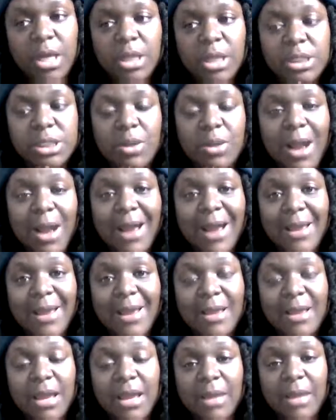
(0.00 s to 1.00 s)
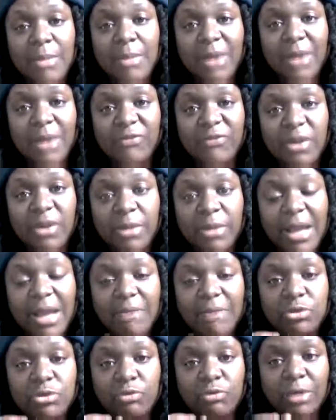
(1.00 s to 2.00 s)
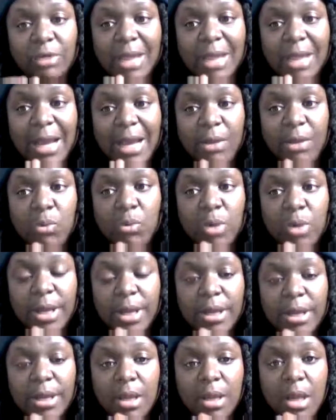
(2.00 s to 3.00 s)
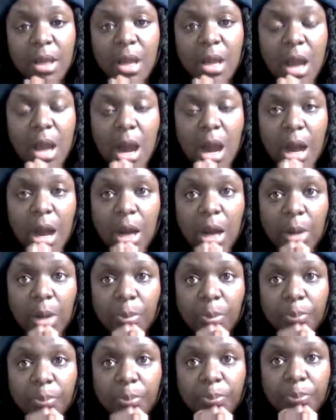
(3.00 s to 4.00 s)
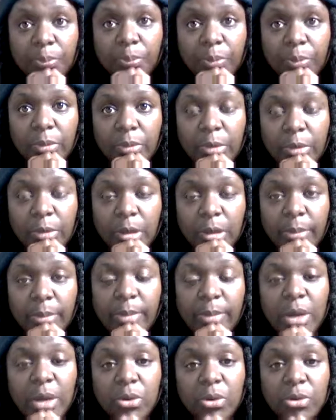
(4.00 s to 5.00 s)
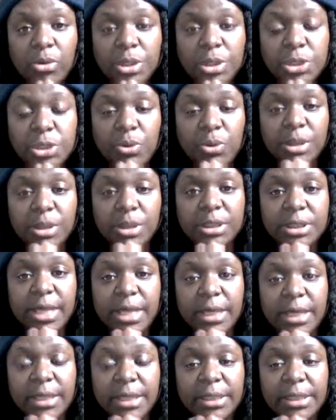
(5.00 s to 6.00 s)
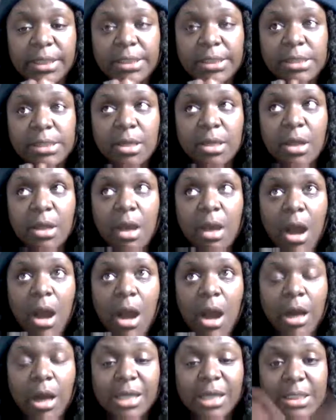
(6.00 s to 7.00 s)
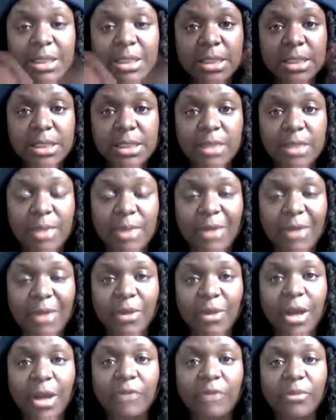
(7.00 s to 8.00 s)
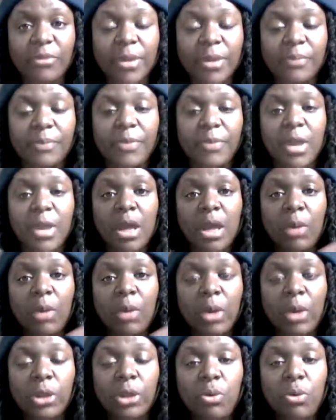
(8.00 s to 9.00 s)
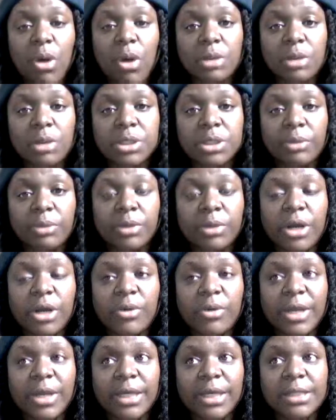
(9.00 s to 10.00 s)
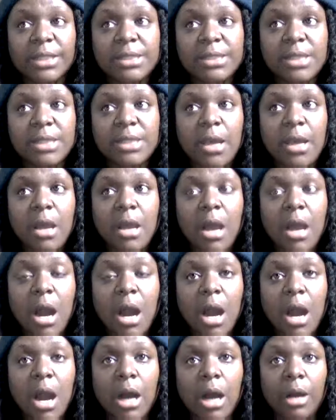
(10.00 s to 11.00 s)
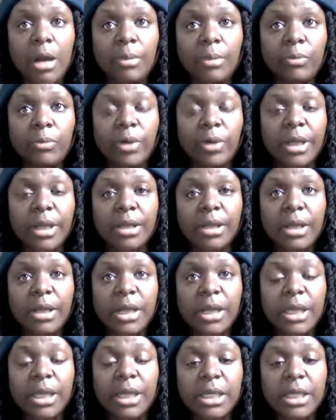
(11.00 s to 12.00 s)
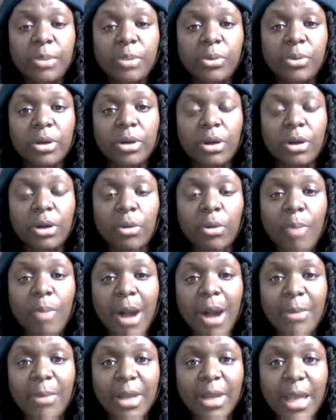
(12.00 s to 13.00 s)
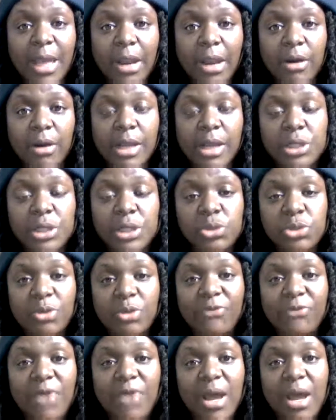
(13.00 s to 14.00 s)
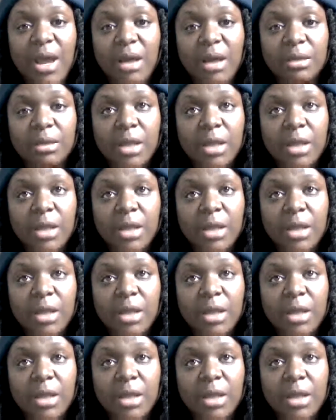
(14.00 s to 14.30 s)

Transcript: So I and my family have to rely on um, medical insurance that is assisted by the government. And what you all don't know is when he put Obamacare into effect,